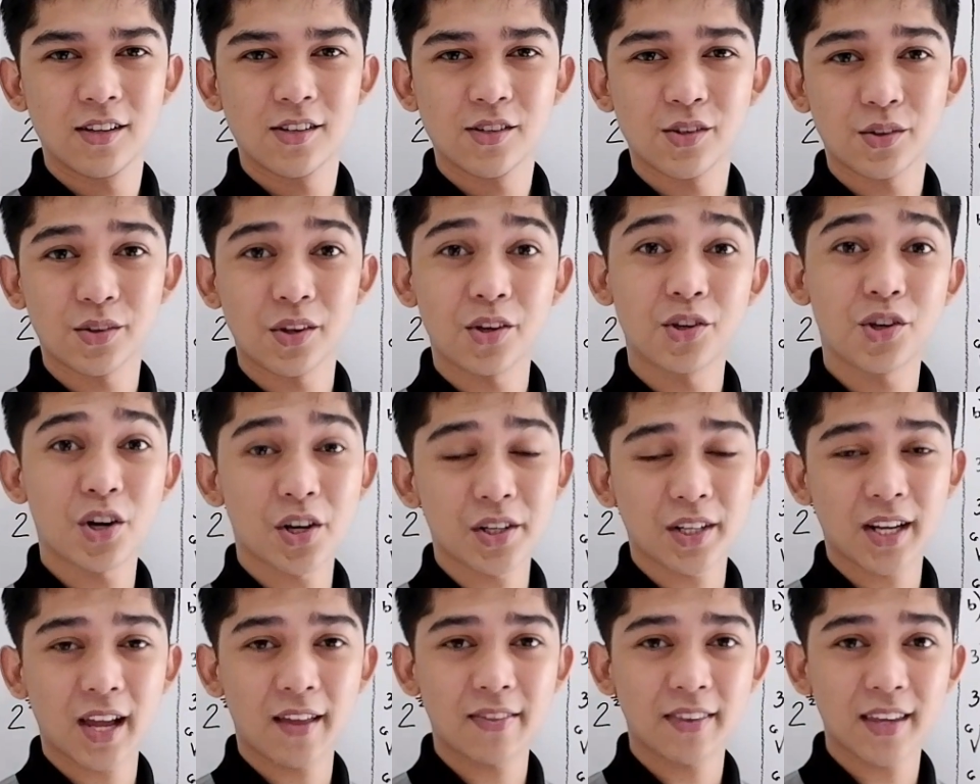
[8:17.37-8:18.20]
So the
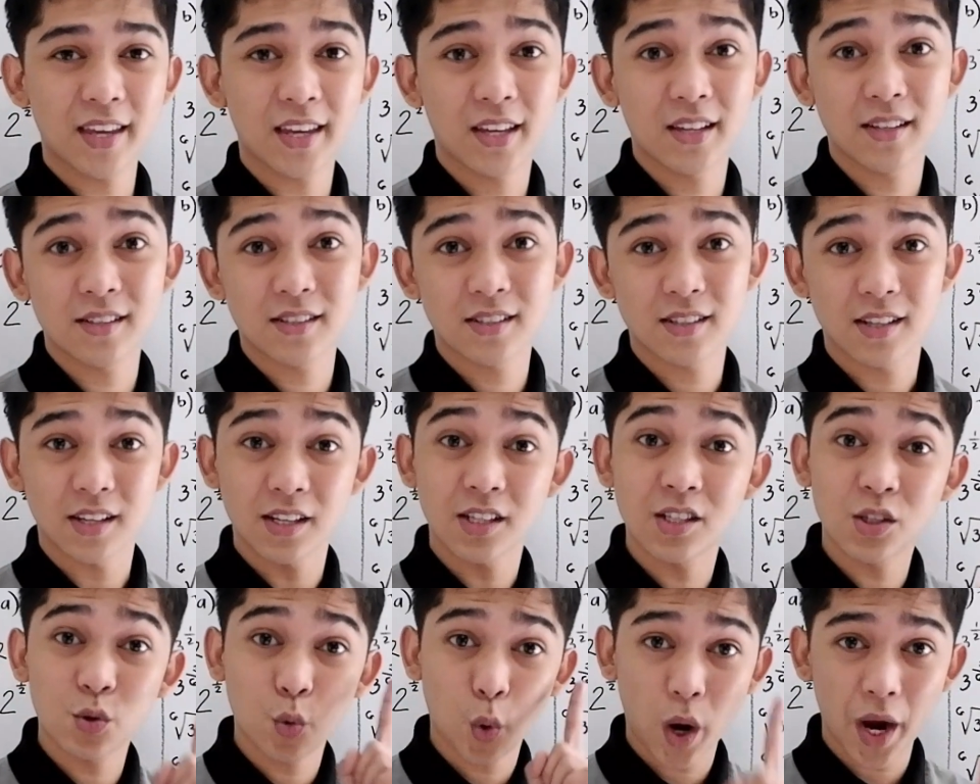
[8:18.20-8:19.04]
shortcut is
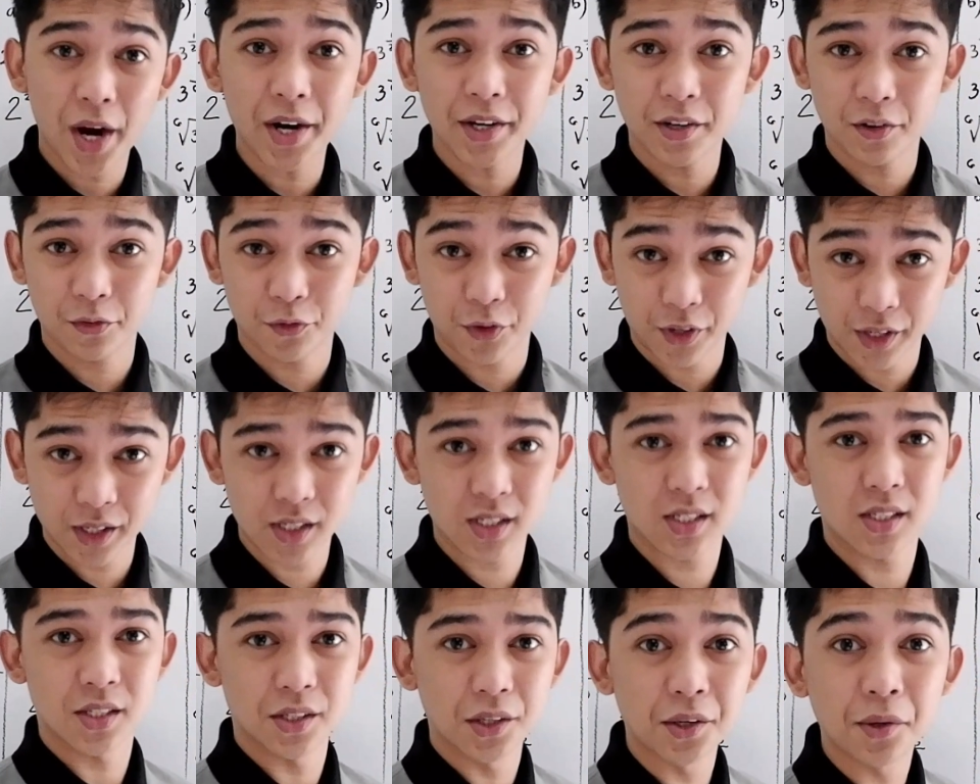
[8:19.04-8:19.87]
square the
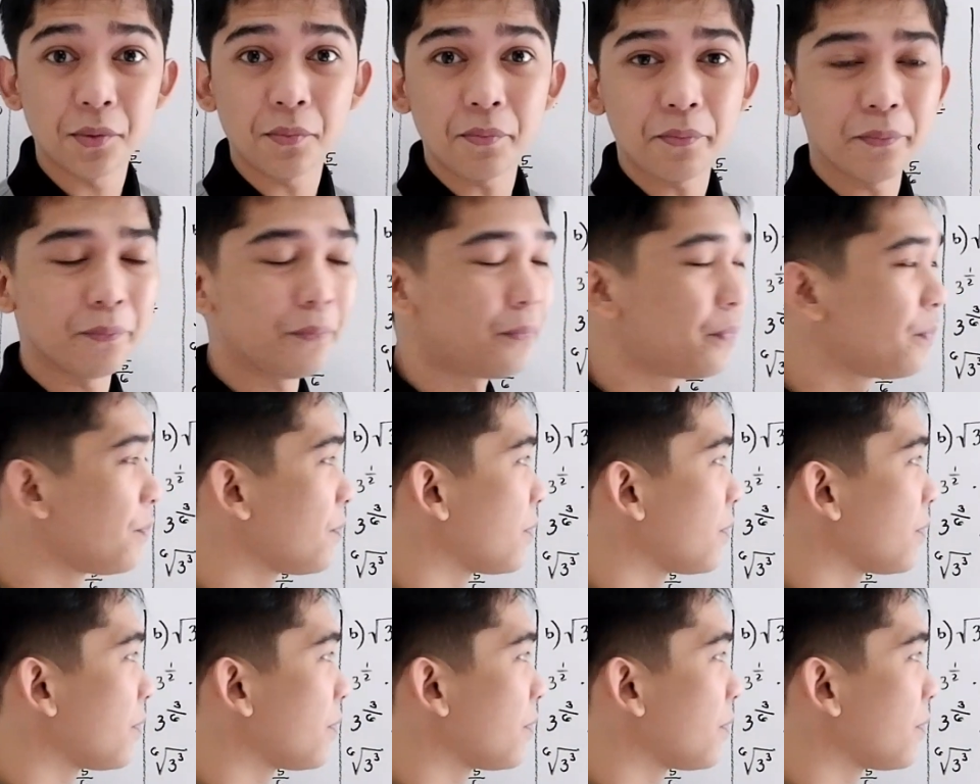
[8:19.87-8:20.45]
first term.